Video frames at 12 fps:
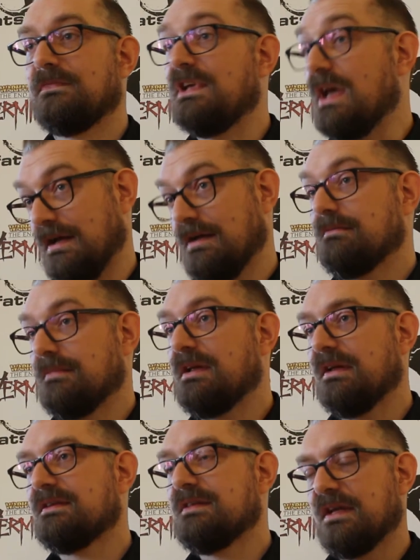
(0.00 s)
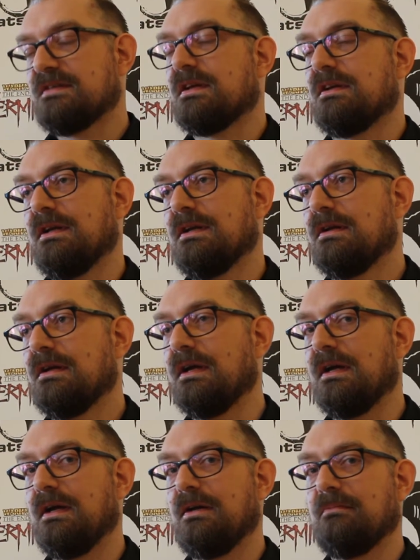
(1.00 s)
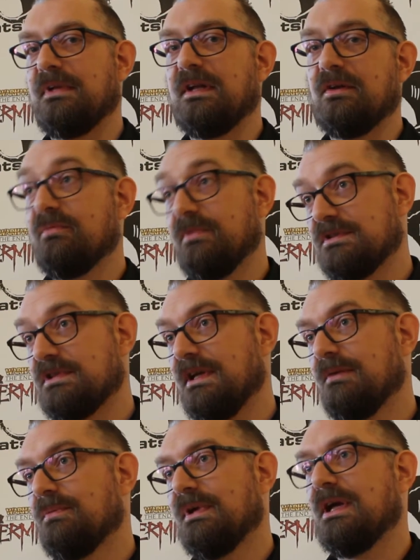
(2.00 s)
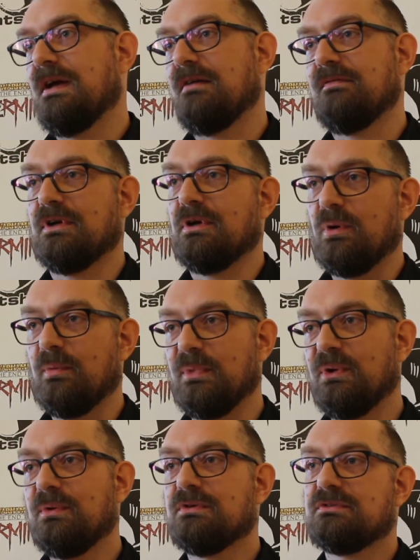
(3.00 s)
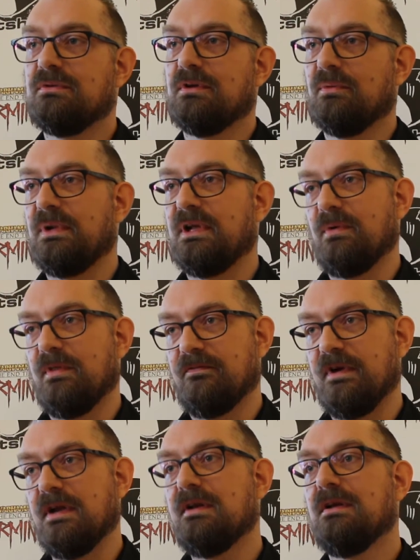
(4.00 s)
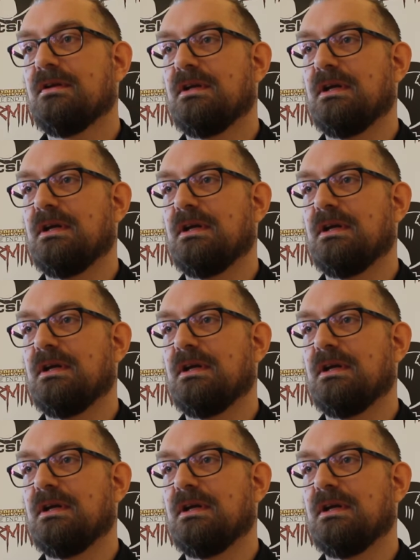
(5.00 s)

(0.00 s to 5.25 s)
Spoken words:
Yeah, exactly. And obviously we have a co-op mode, so you can play with a friend.